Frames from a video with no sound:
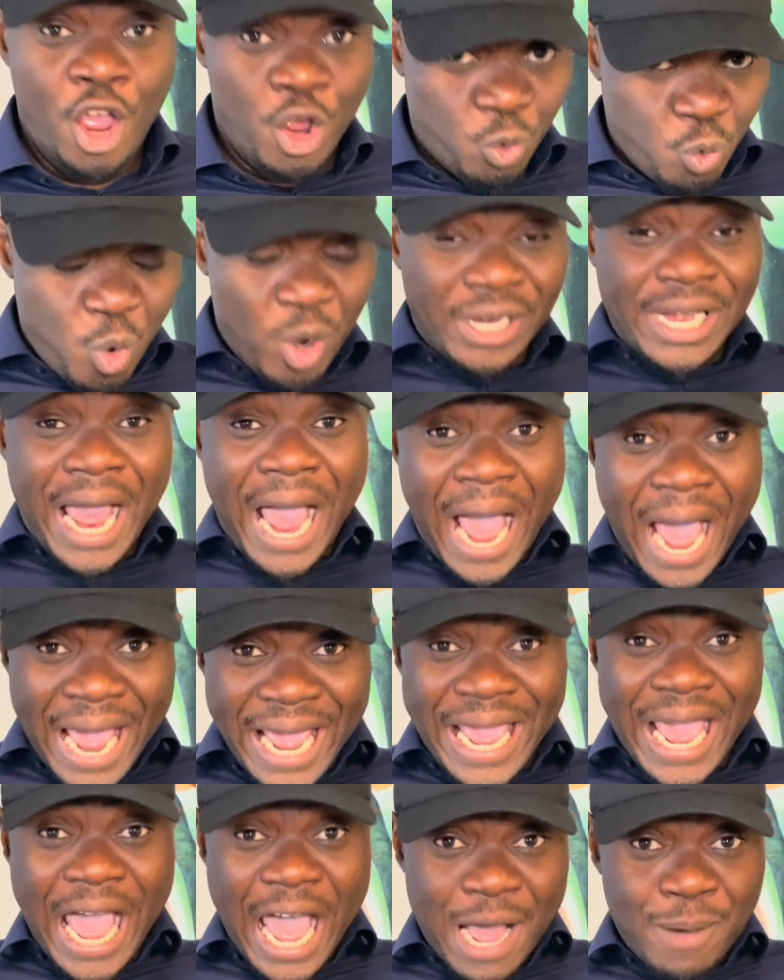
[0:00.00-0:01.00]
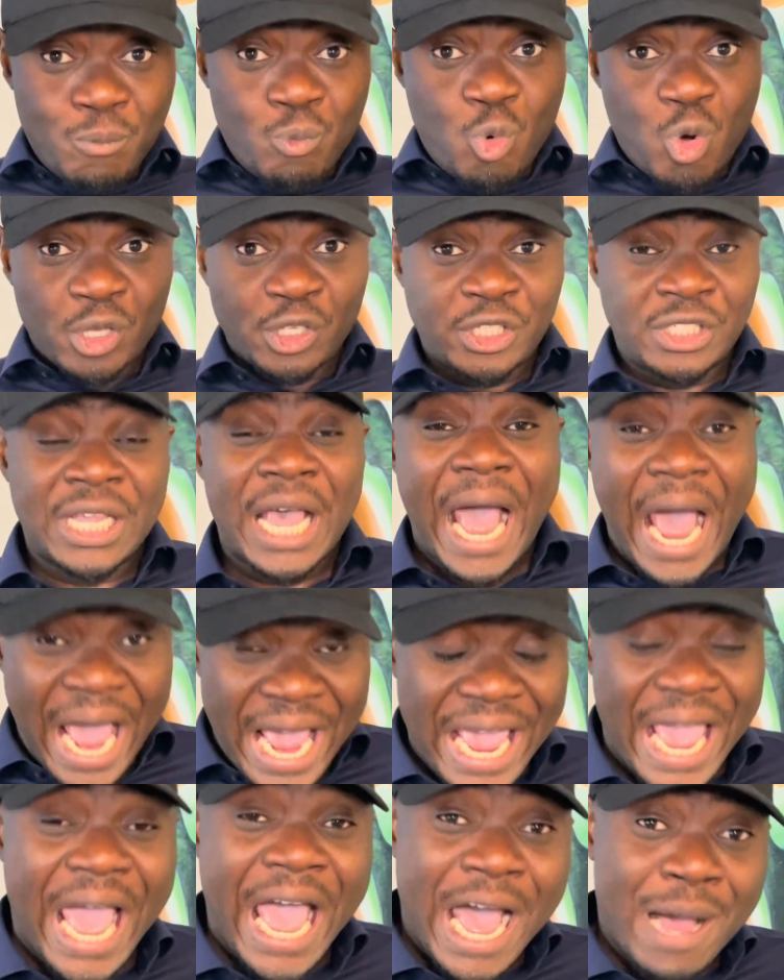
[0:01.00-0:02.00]
What I am wants,
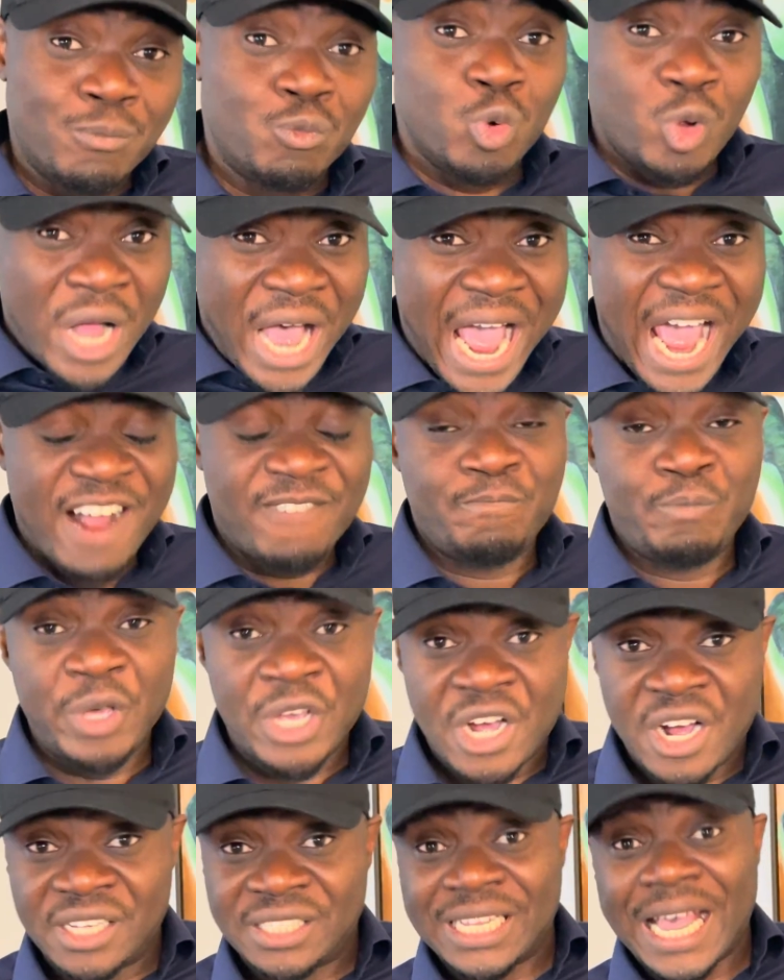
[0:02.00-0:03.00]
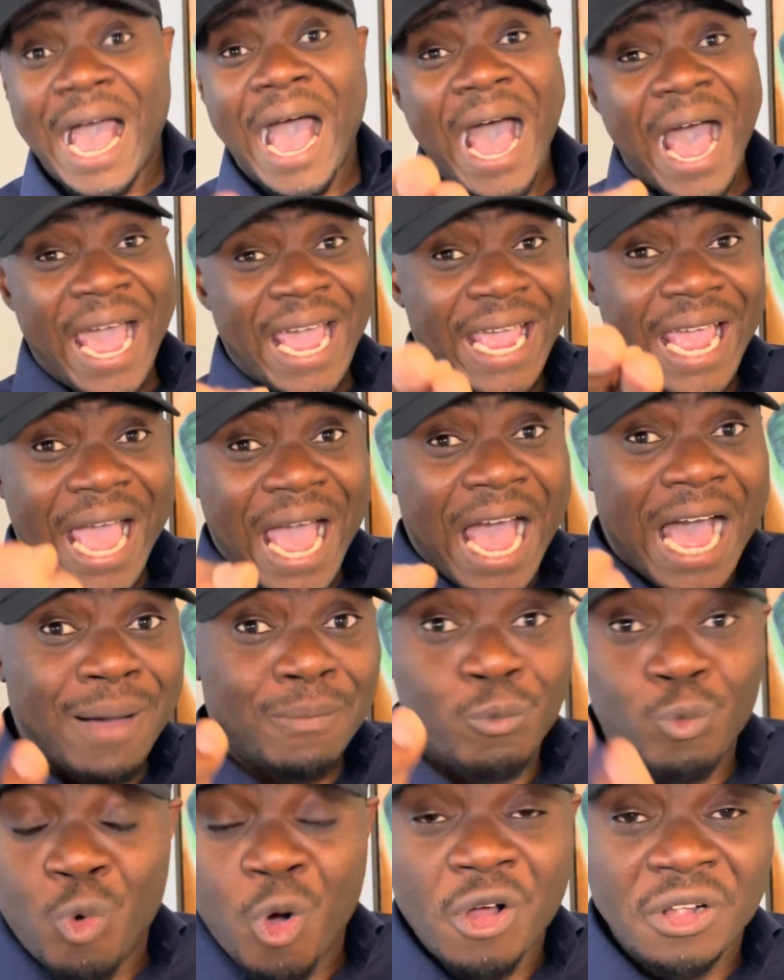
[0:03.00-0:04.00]
I am will have because I
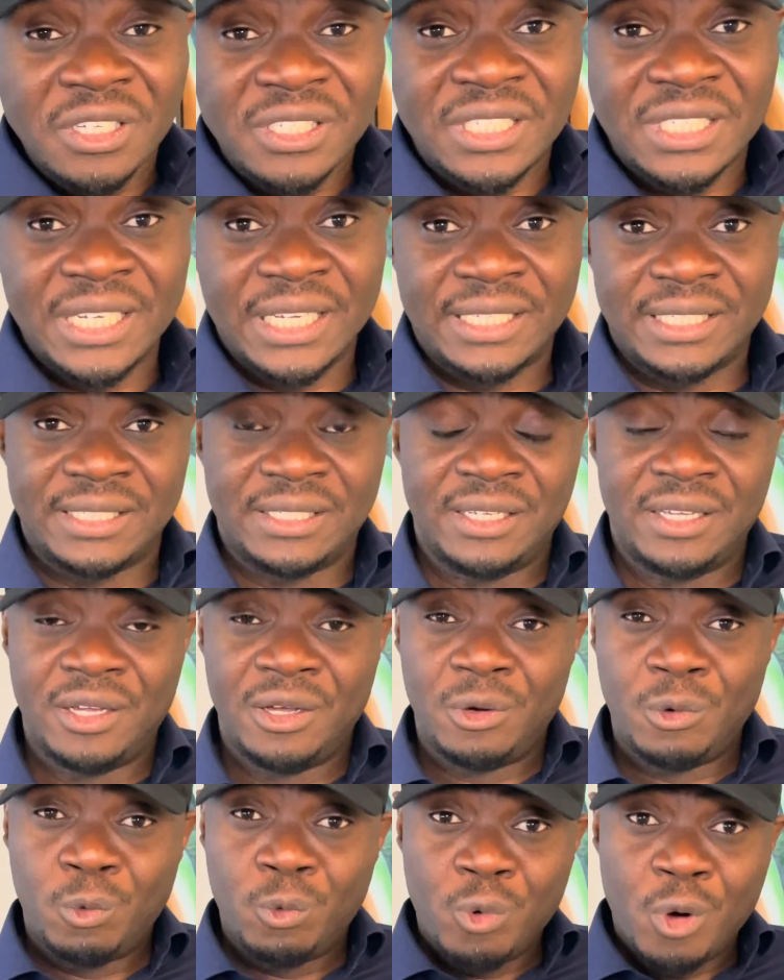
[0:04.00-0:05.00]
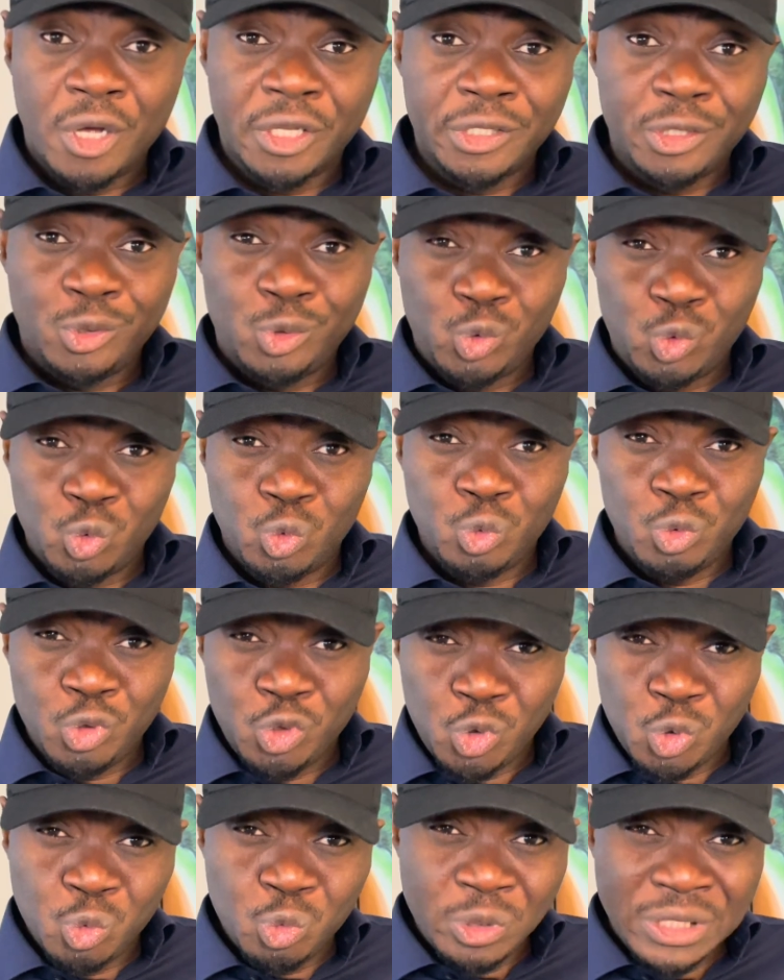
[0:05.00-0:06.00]
am wants it. What do
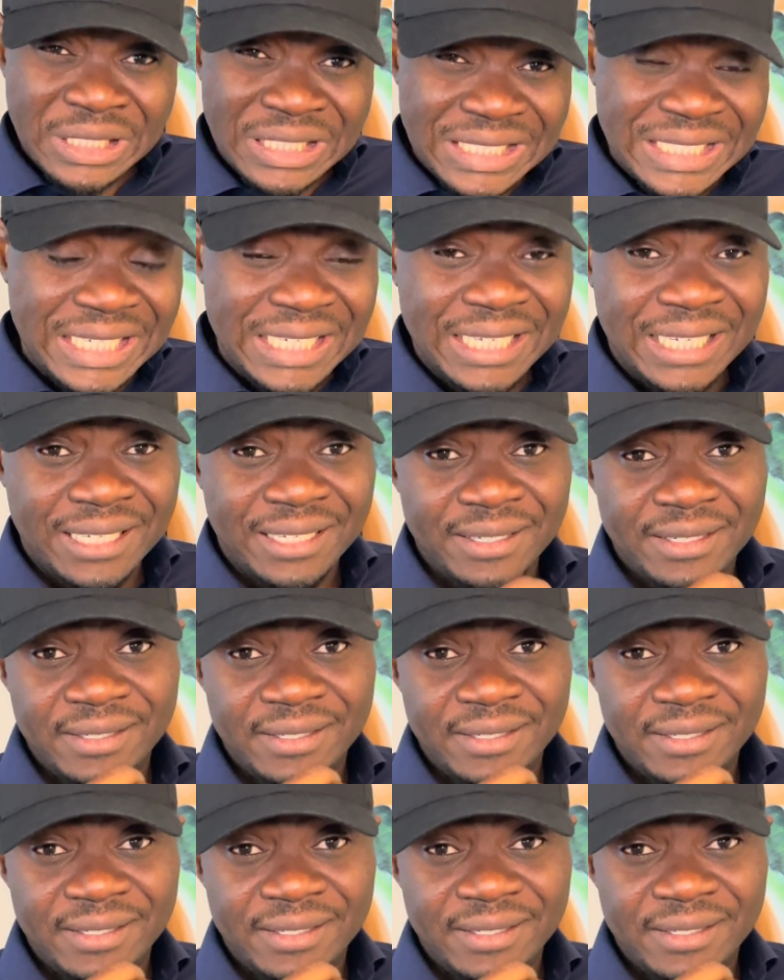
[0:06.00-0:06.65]
you see?